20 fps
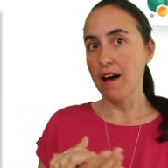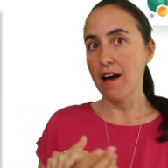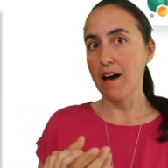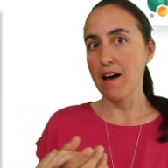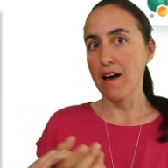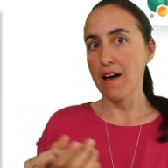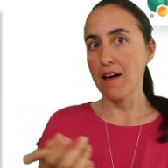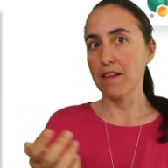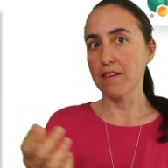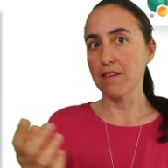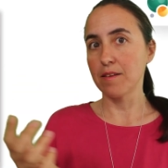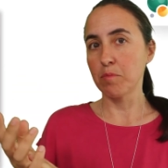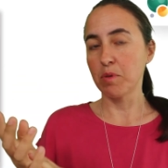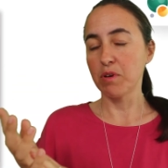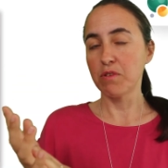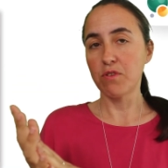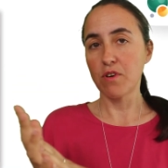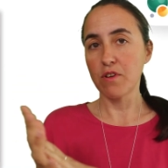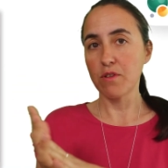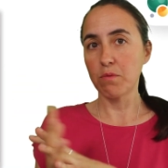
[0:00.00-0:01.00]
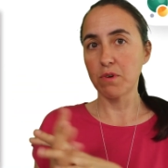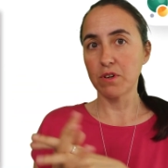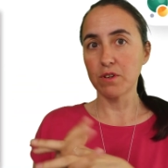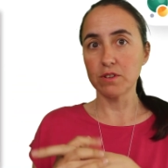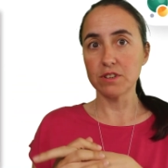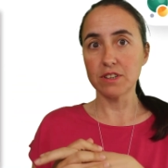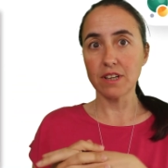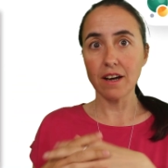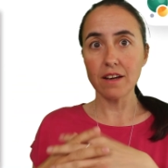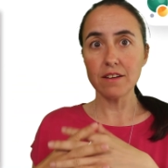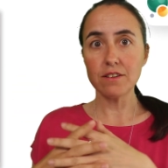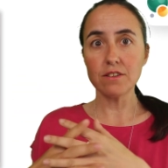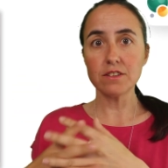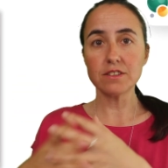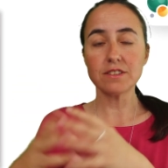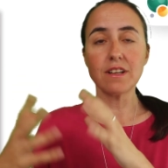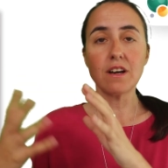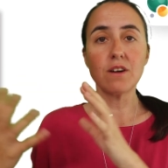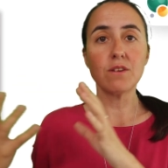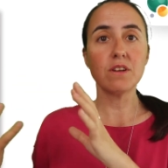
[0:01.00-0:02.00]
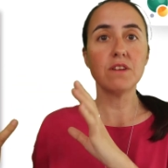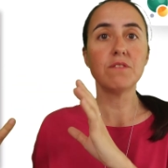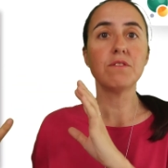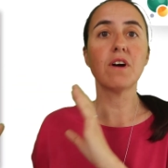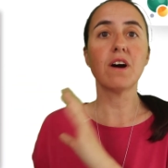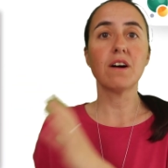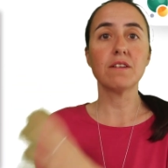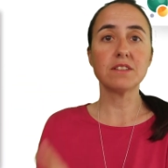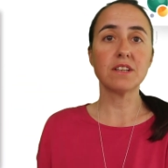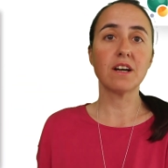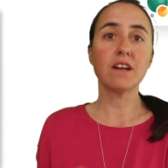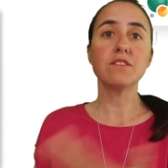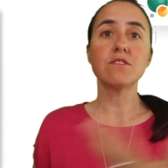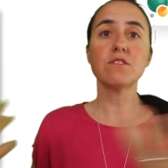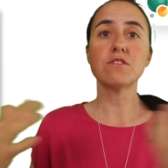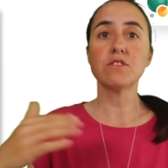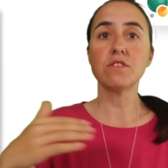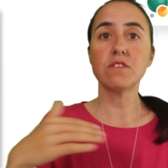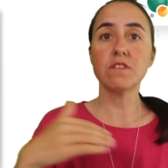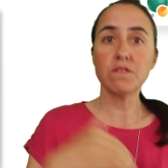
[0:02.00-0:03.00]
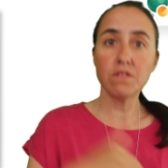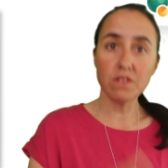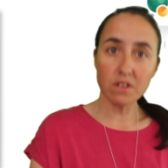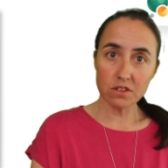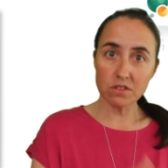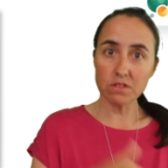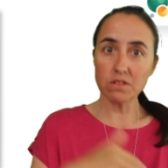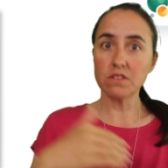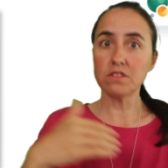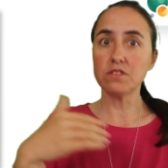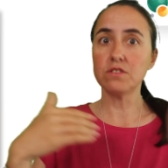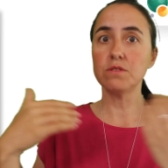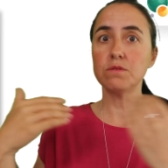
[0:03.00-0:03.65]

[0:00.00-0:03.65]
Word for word: And before there were no titles, now if you have titles on the visuals,